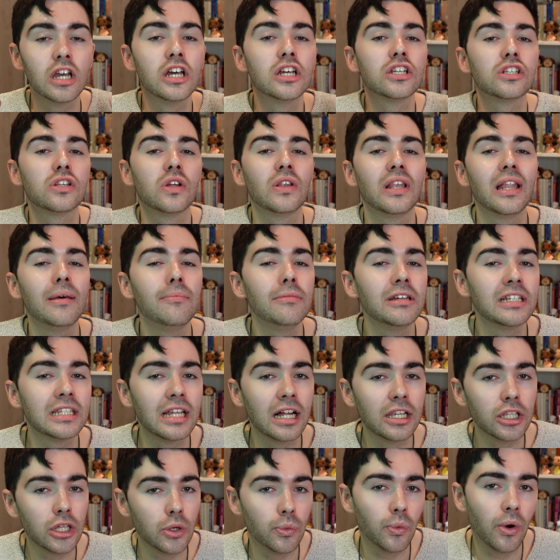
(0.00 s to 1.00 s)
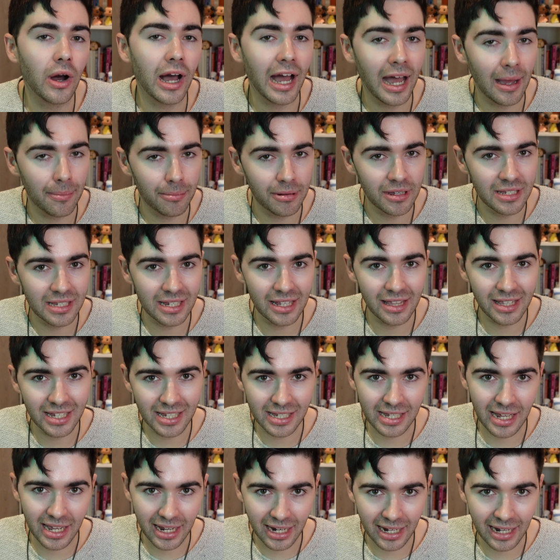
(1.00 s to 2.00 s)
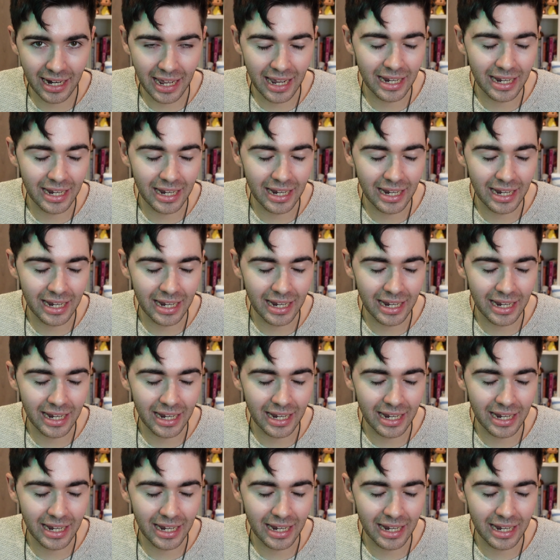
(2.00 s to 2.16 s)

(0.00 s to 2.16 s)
So let me tell you what happens in the second